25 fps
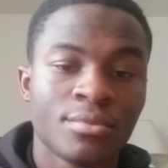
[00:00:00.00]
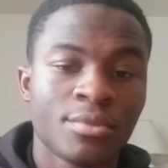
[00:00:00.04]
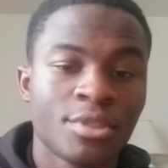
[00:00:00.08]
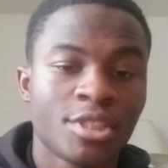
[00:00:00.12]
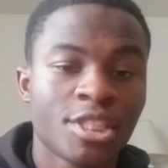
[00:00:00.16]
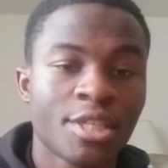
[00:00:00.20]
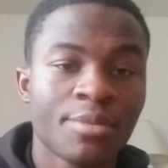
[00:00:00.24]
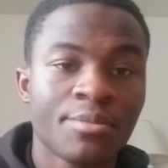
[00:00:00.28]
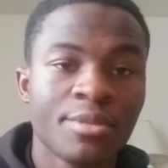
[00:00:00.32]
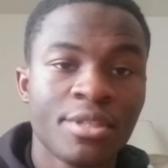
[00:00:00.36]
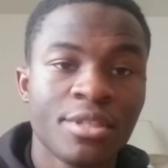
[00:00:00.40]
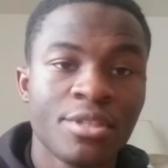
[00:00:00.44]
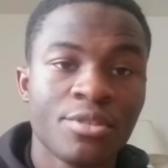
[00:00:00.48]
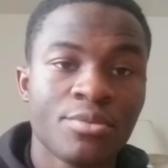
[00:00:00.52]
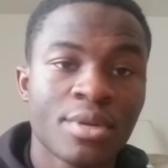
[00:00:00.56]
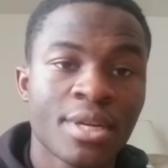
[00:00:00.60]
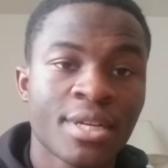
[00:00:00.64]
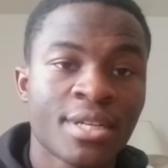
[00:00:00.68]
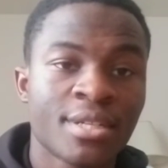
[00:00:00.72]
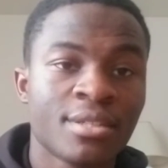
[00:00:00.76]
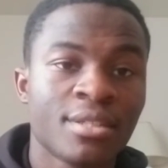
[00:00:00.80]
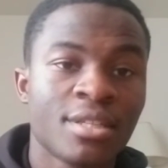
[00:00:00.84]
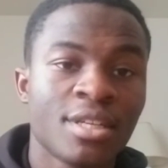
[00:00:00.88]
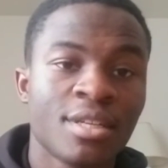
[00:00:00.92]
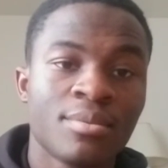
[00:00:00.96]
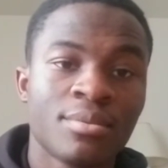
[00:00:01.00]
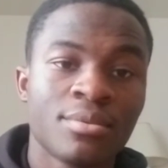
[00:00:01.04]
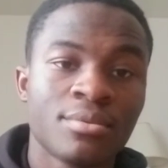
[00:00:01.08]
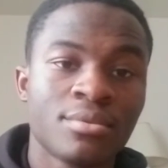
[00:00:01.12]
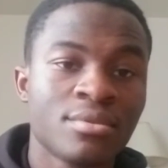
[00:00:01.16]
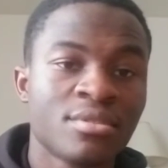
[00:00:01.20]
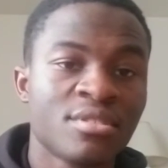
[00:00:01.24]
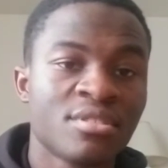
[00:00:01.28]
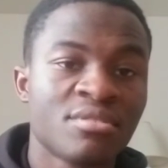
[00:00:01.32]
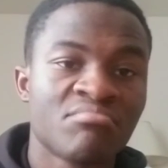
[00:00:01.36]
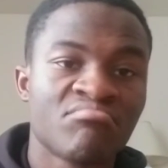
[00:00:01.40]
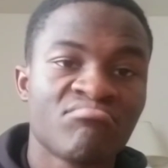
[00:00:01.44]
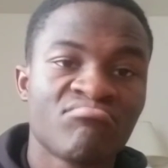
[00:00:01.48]
Some of these record
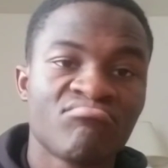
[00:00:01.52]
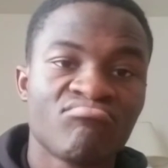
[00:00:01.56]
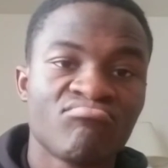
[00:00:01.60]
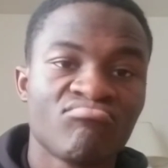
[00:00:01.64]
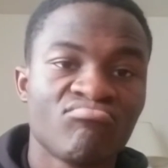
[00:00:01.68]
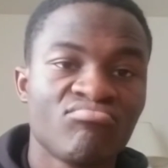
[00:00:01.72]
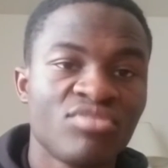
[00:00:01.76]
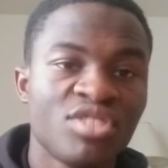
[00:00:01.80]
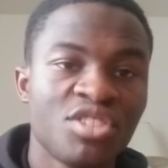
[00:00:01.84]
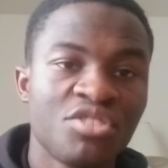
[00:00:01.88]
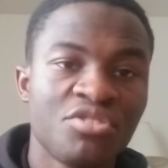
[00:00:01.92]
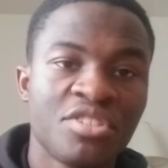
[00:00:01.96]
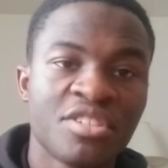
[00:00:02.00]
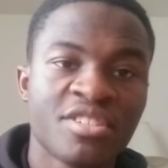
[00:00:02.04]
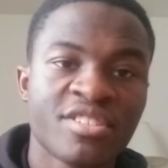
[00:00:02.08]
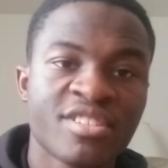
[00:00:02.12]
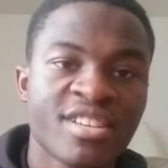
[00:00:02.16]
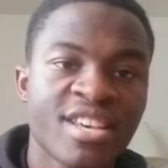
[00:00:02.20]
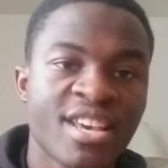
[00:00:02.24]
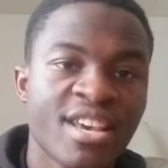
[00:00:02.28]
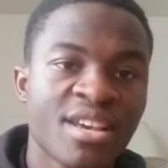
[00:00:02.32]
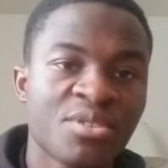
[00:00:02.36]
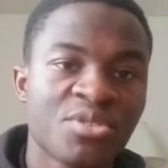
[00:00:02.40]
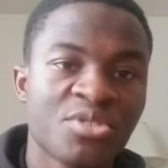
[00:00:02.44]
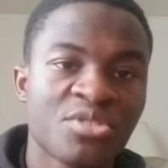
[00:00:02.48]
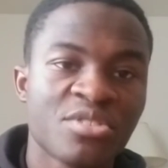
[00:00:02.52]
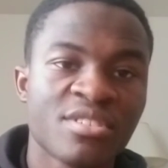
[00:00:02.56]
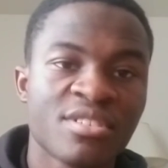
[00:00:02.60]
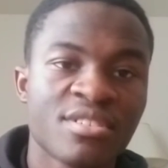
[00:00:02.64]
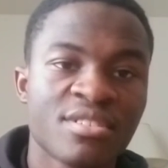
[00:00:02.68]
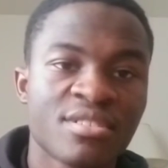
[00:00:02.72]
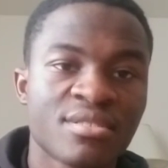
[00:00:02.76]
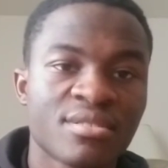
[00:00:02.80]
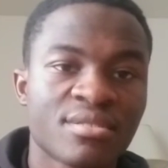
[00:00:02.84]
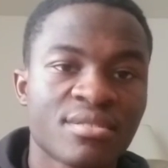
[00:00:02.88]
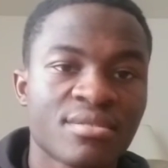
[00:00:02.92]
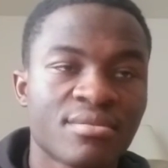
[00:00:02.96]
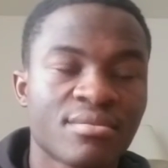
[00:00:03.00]
labels you just can't
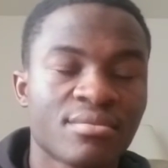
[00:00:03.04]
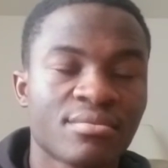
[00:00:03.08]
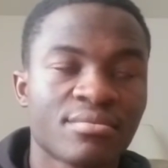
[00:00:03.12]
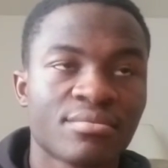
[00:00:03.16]
trust.